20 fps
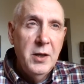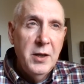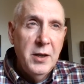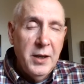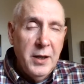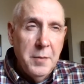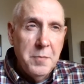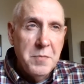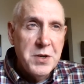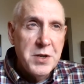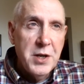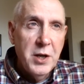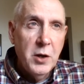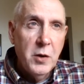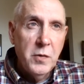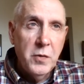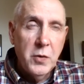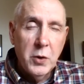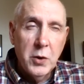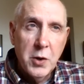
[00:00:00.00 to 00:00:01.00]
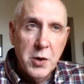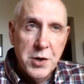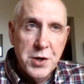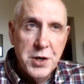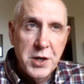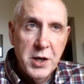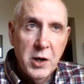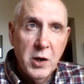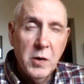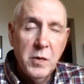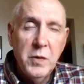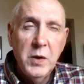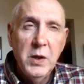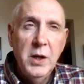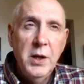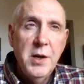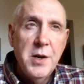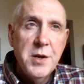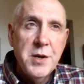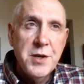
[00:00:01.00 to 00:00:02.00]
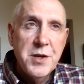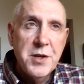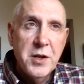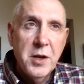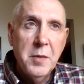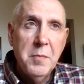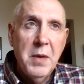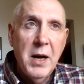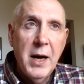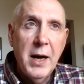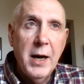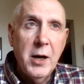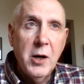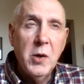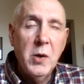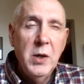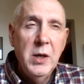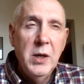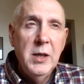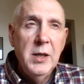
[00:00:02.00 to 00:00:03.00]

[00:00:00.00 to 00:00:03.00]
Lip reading: himself or herself, somehow,